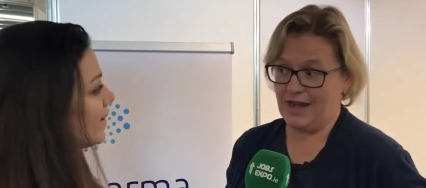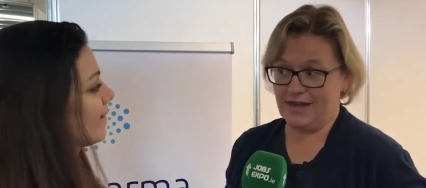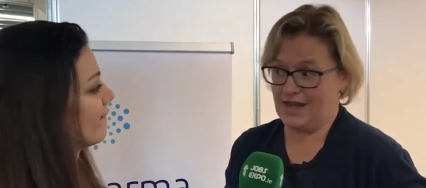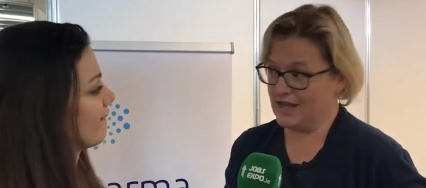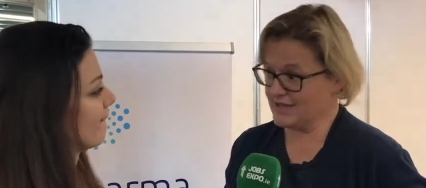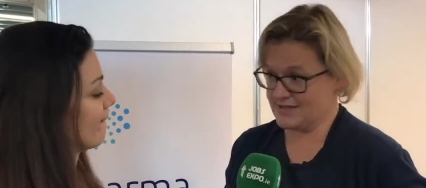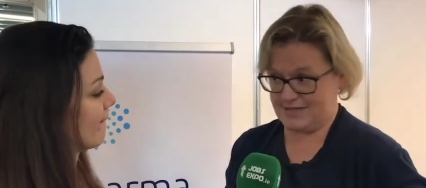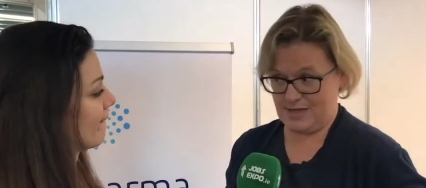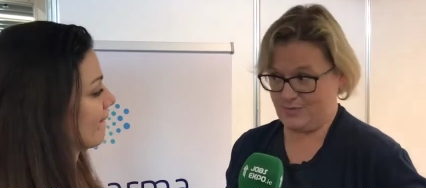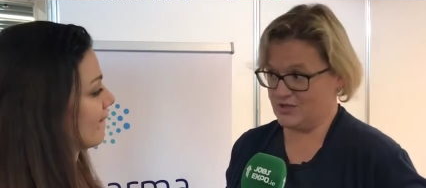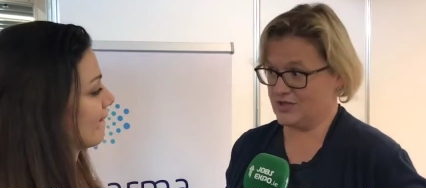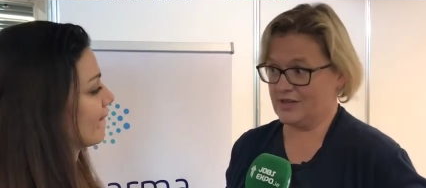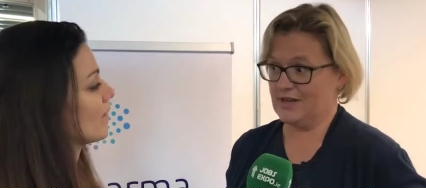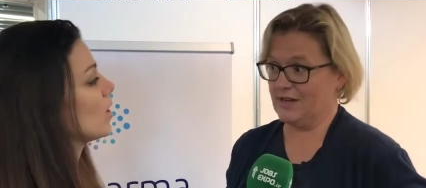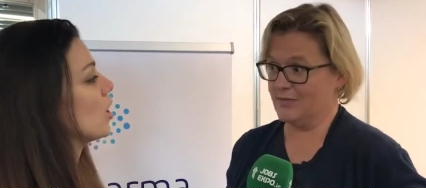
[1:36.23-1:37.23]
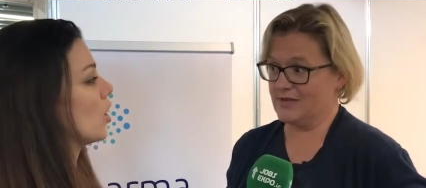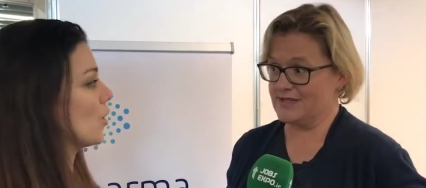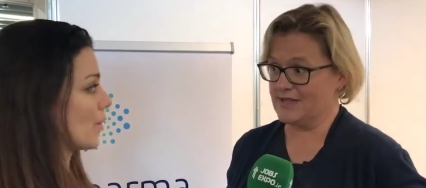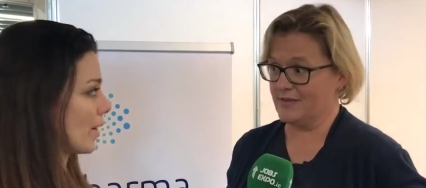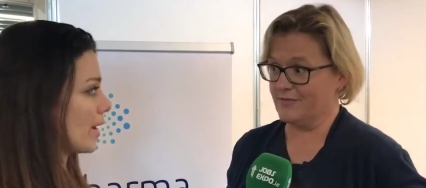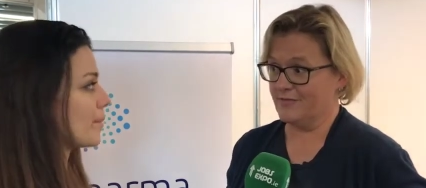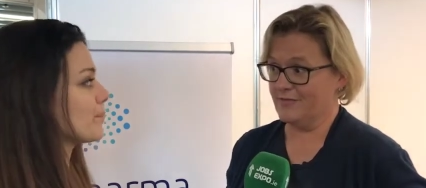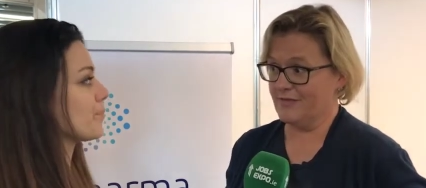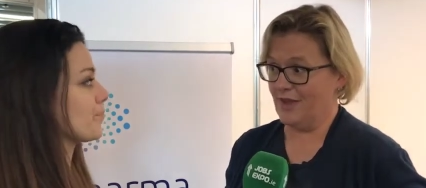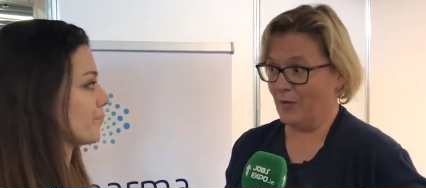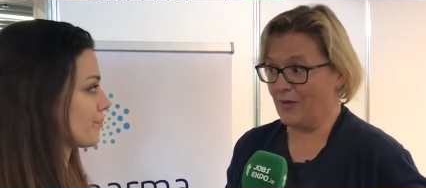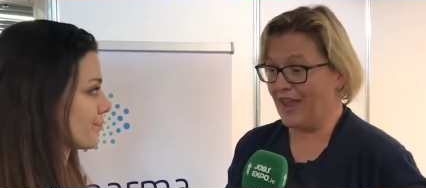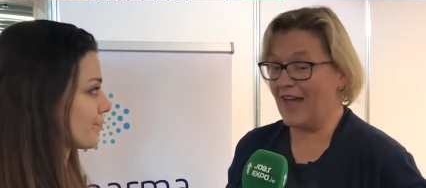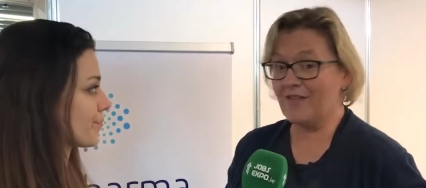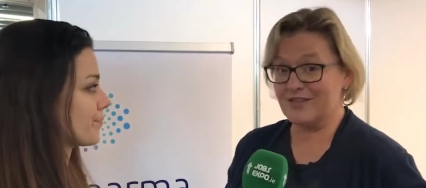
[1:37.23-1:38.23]
Speaker 1: And exceptionally busy. Okay.
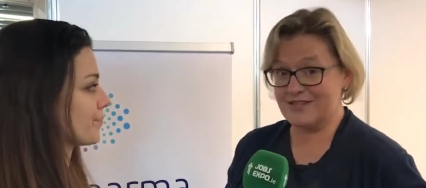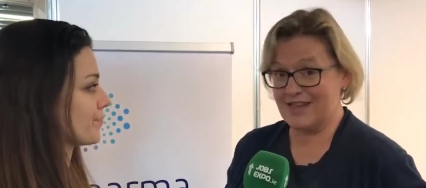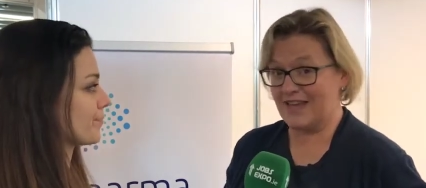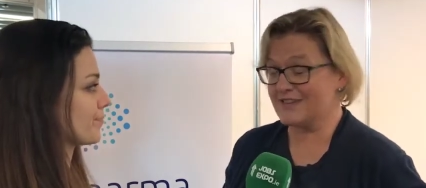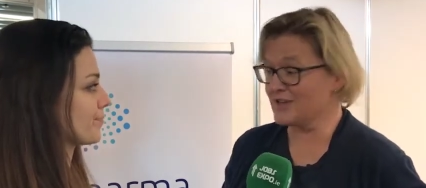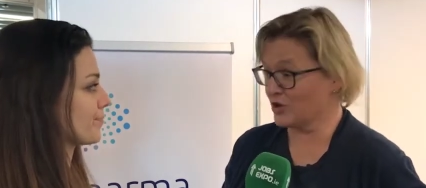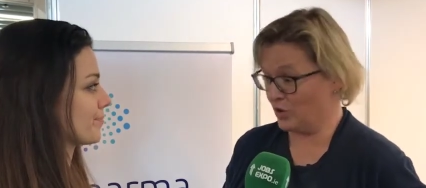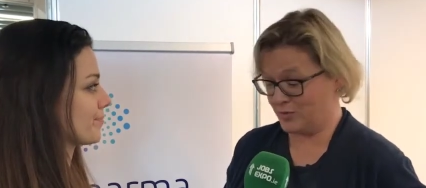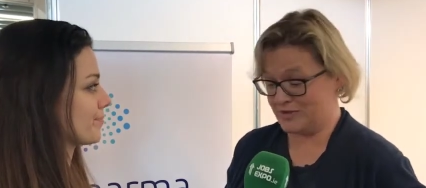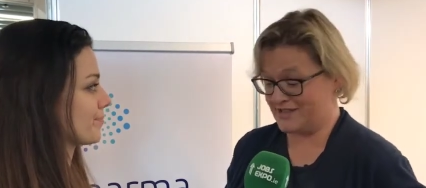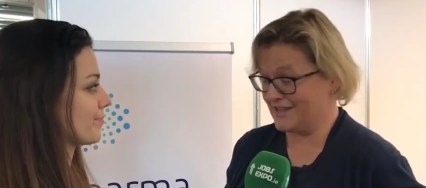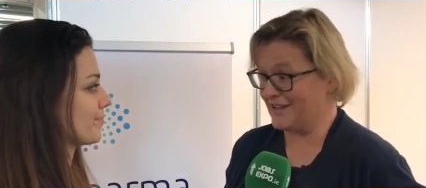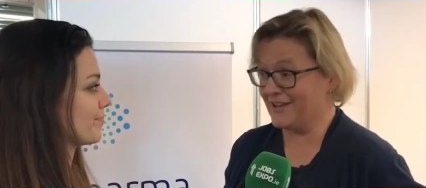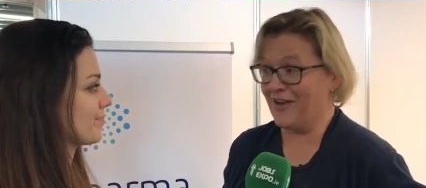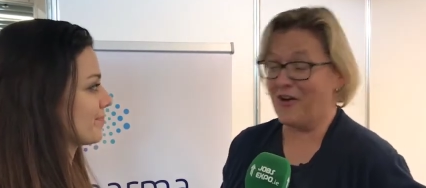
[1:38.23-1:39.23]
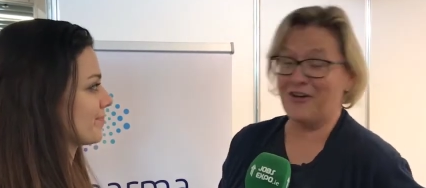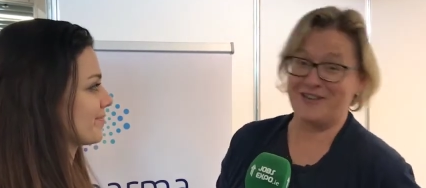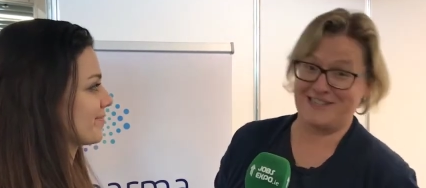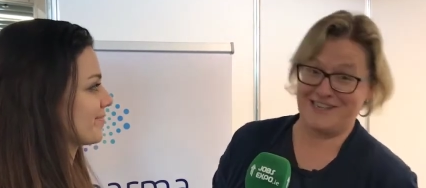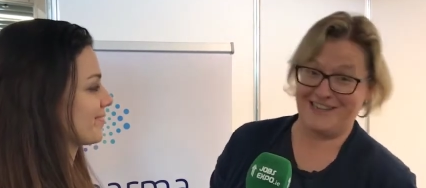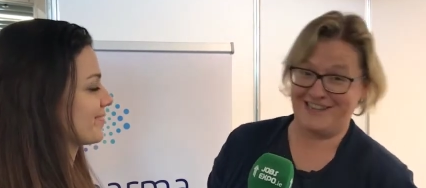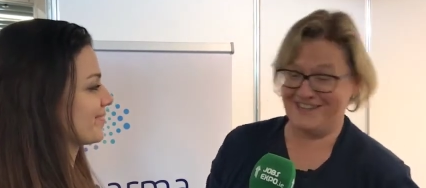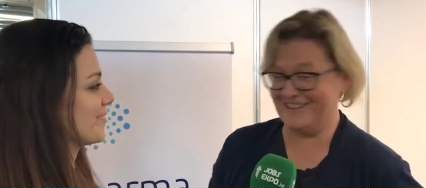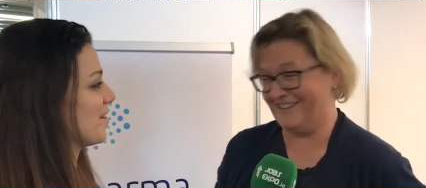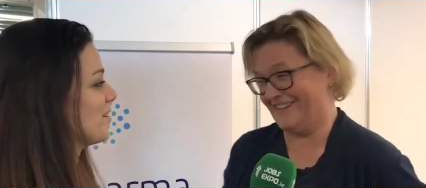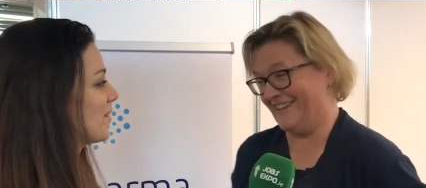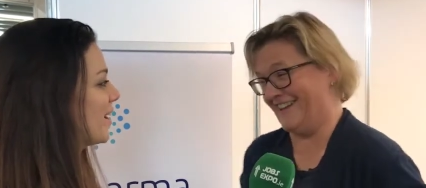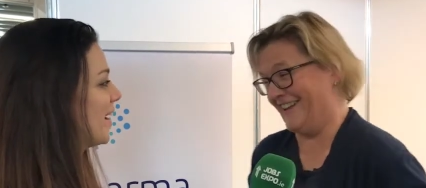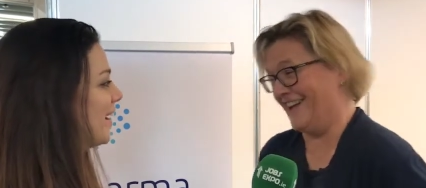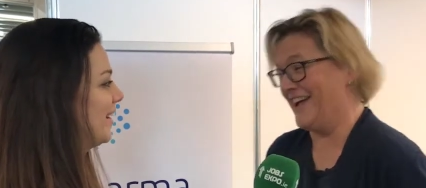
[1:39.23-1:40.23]
We haven't had a cup of tea all day.
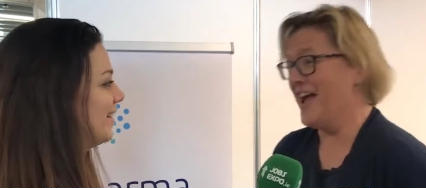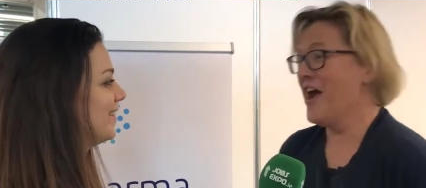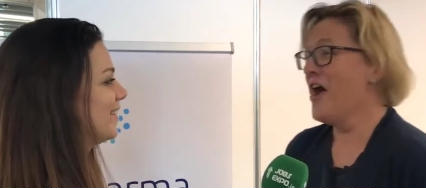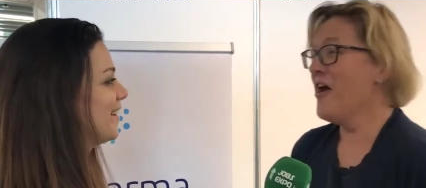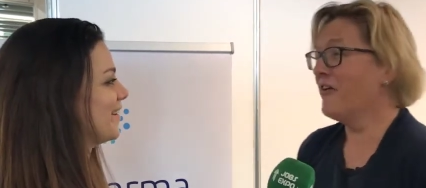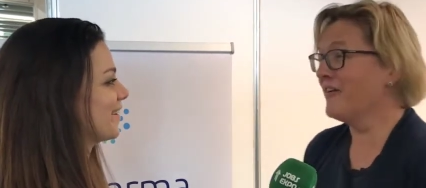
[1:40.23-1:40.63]
Okay.